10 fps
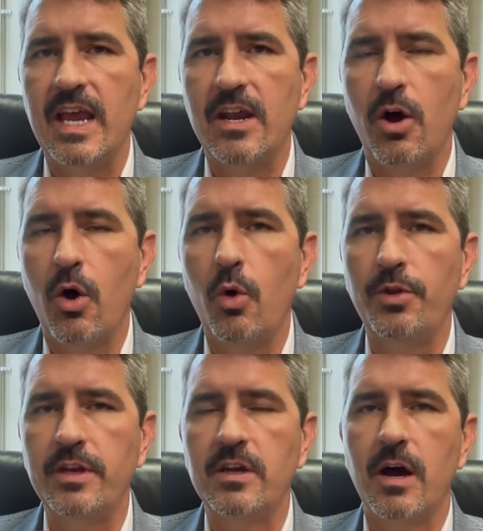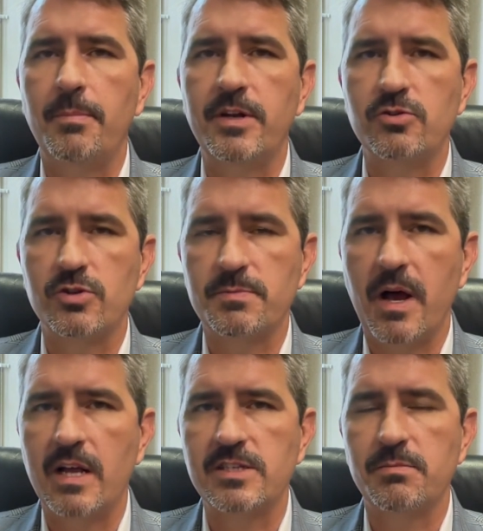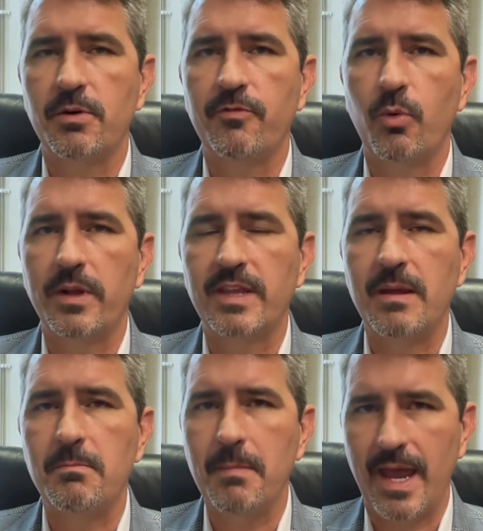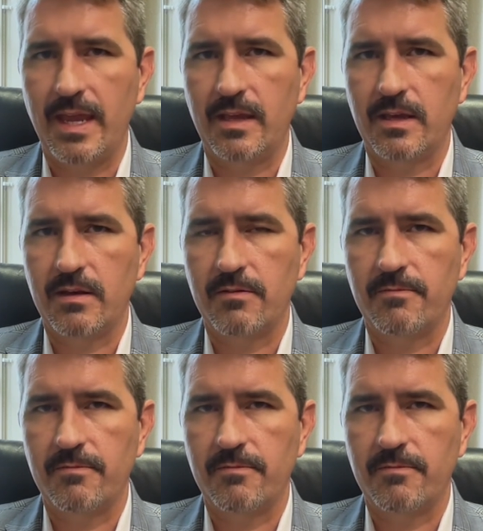in holding companies responsible for what they make.